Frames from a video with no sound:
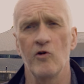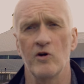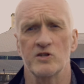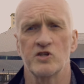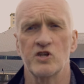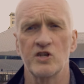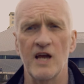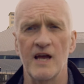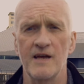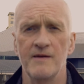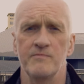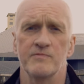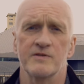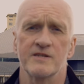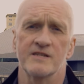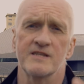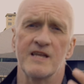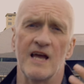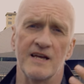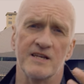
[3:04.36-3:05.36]
for are
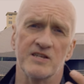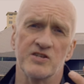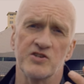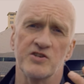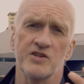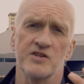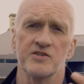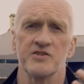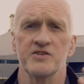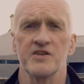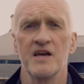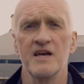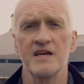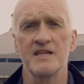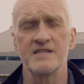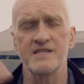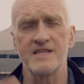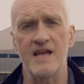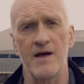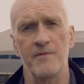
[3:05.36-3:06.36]
shapes, textures,
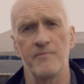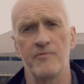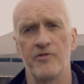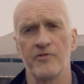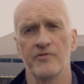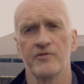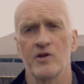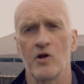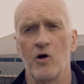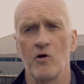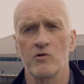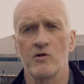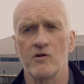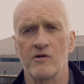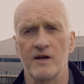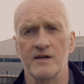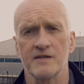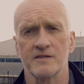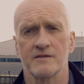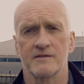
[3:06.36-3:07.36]
depth and
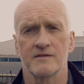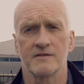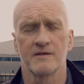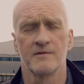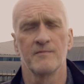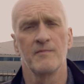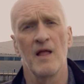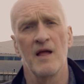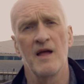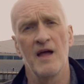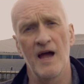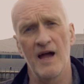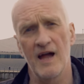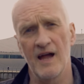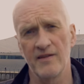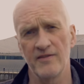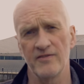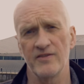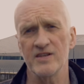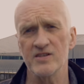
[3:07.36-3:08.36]
contrast.
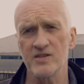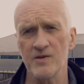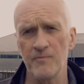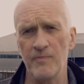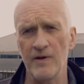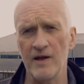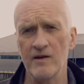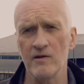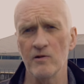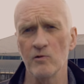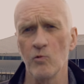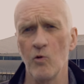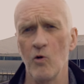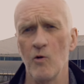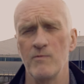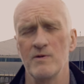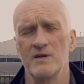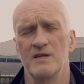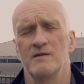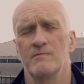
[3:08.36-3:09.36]
And this
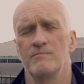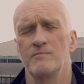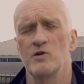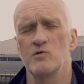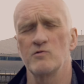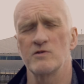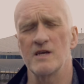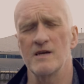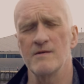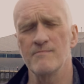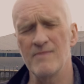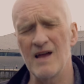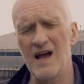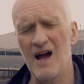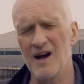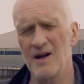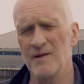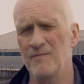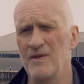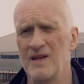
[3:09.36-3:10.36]
Imperial War
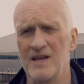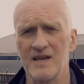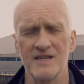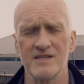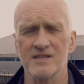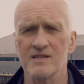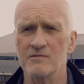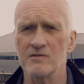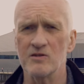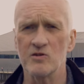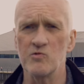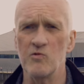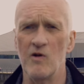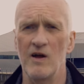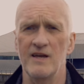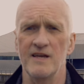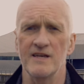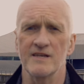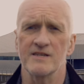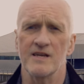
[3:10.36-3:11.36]
Museum behind me is a
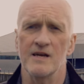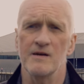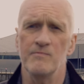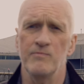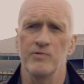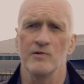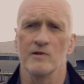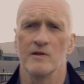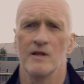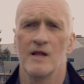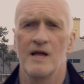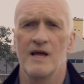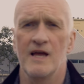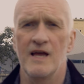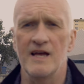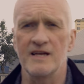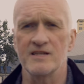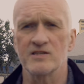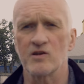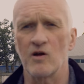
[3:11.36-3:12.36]
great example.
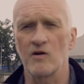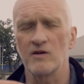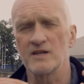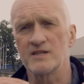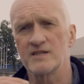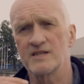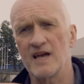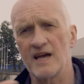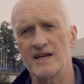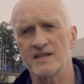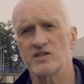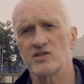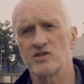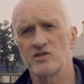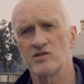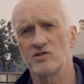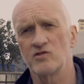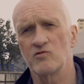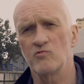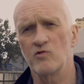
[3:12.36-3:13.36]
It's got a
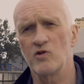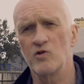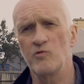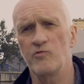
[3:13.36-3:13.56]
textured